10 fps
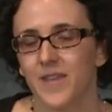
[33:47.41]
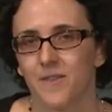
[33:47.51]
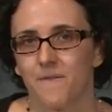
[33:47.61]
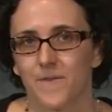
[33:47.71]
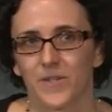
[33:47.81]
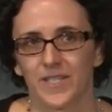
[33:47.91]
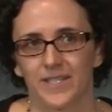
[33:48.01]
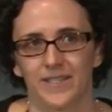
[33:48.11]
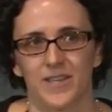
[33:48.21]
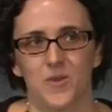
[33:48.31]
The first
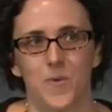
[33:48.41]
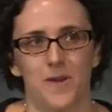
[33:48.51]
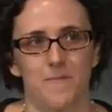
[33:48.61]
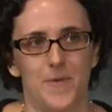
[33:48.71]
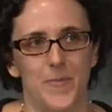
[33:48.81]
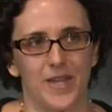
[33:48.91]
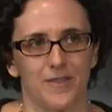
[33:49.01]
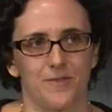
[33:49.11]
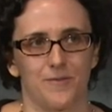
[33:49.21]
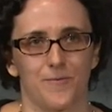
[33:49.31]
is that you want to mimic
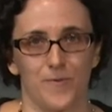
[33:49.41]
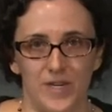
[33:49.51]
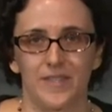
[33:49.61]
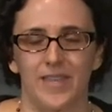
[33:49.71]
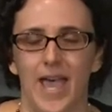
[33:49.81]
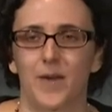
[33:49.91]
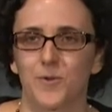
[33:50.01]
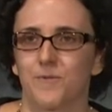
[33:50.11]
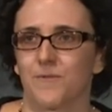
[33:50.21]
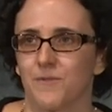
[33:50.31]
the, the
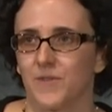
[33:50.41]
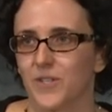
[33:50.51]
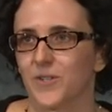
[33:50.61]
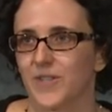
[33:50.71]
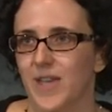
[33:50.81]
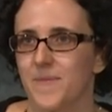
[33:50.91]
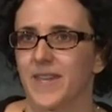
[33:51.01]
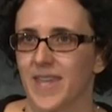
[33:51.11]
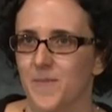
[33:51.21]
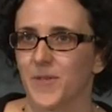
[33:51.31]
actual real research lab
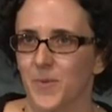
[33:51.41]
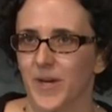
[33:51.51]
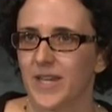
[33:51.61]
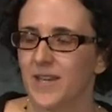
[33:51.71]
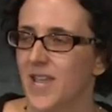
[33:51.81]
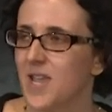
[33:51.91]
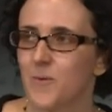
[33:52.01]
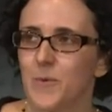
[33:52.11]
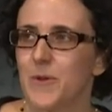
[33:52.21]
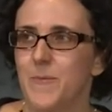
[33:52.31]
that chemists work in.
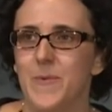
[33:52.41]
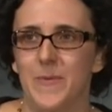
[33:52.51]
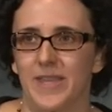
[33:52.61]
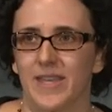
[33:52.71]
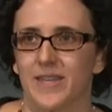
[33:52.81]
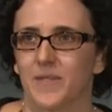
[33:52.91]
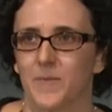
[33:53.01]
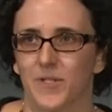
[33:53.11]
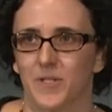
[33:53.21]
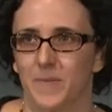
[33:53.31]
We want to mimic that as
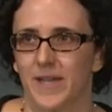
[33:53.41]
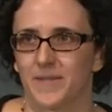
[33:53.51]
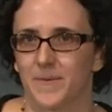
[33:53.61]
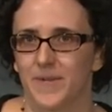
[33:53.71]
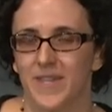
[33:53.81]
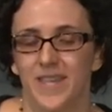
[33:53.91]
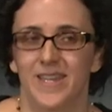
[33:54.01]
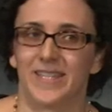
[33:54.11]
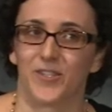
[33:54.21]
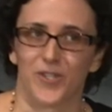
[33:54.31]
much as possible.
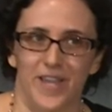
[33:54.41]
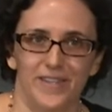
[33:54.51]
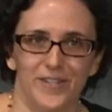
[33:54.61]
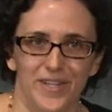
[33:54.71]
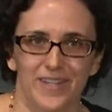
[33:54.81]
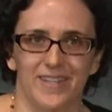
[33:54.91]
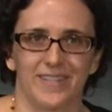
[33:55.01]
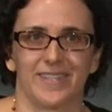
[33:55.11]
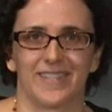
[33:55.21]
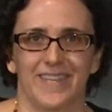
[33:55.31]
It's challenging because
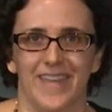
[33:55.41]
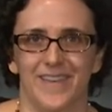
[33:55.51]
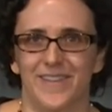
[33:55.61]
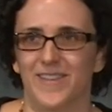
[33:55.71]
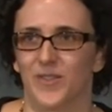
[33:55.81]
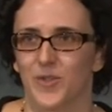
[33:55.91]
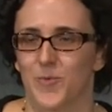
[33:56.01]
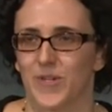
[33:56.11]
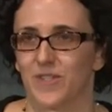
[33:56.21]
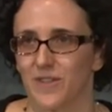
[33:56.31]
the scale is so
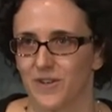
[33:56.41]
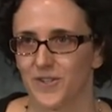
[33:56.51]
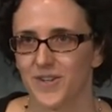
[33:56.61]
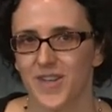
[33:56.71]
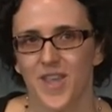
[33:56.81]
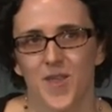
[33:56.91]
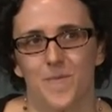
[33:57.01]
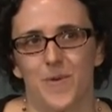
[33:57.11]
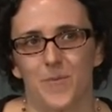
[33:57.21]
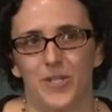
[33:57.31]
much larger,
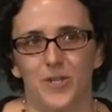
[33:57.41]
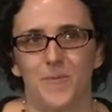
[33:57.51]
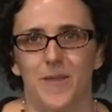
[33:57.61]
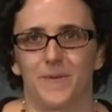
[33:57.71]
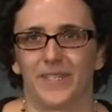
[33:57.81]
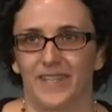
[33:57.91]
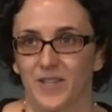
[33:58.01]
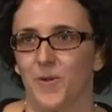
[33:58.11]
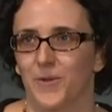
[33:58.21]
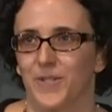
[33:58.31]
but we should be able to get
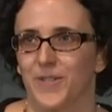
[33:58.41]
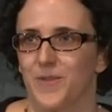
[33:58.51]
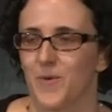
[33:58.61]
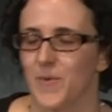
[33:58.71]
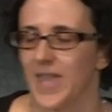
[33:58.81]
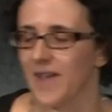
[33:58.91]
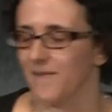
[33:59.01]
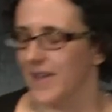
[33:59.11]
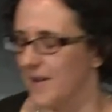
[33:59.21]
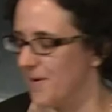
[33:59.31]
closer than what we have
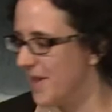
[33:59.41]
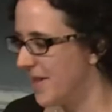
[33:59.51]
now.